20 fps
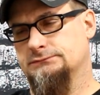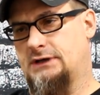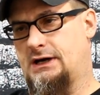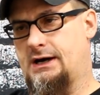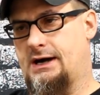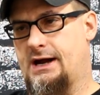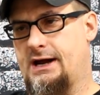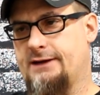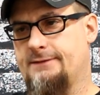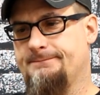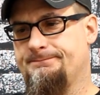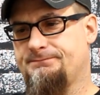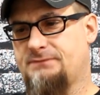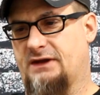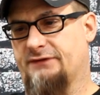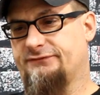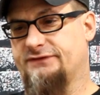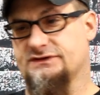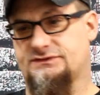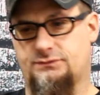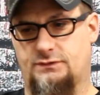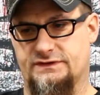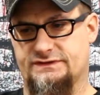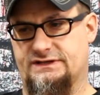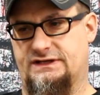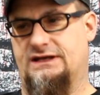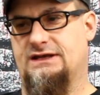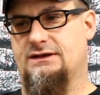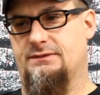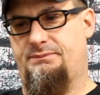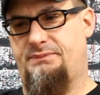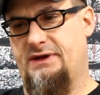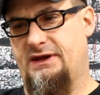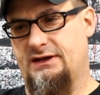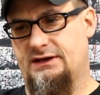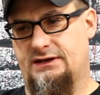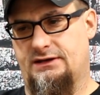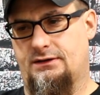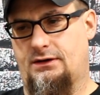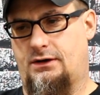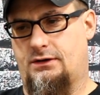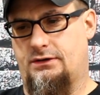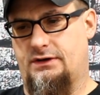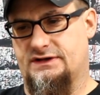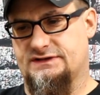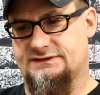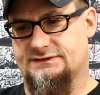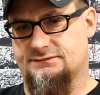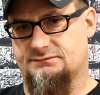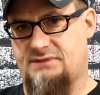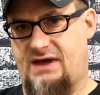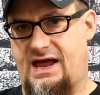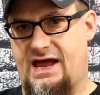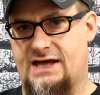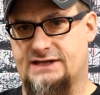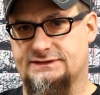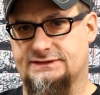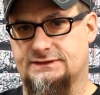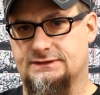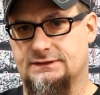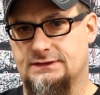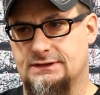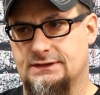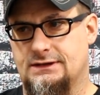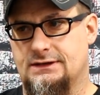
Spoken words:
Alright, if this was an independent artist mask,